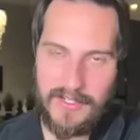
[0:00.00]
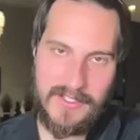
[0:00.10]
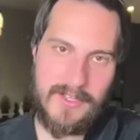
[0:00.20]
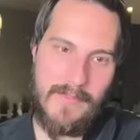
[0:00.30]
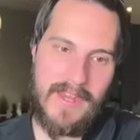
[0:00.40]

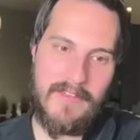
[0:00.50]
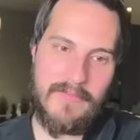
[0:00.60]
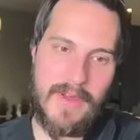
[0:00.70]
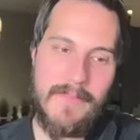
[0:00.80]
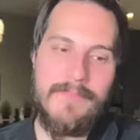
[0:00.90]
a
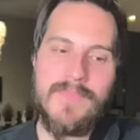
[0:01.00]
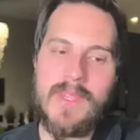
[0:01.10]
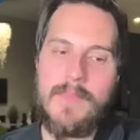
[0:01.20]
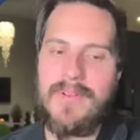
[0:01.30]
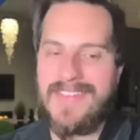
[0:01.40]
competitive threat.
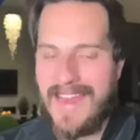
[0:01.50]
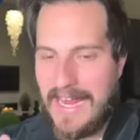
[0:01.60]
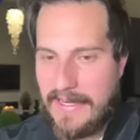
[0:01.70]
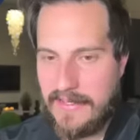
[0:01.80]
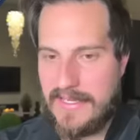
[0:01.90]
But at
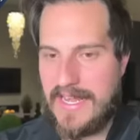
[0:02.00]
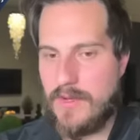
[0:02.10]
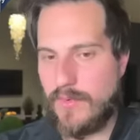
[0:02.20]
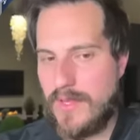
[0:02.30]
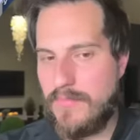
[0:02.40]
the end of the day,
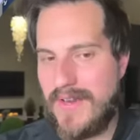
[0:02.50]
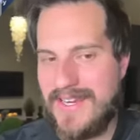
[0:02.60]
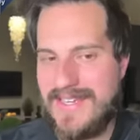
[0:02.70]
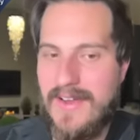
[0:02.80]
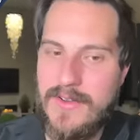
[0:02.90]
you really break
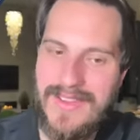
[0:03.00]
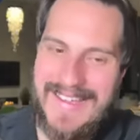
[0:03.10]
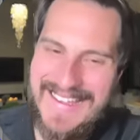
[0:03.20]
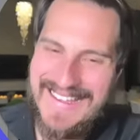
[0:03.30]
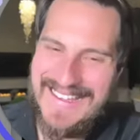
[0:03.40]
it down, you're
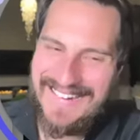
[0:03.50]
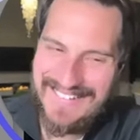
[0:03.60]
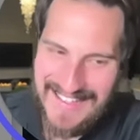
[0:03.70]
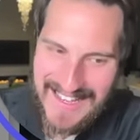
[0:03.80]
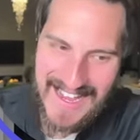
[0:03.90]
like,
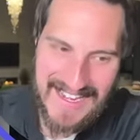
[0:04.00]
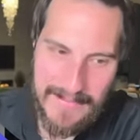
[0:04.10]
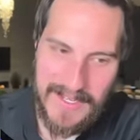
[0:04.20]
are they anybody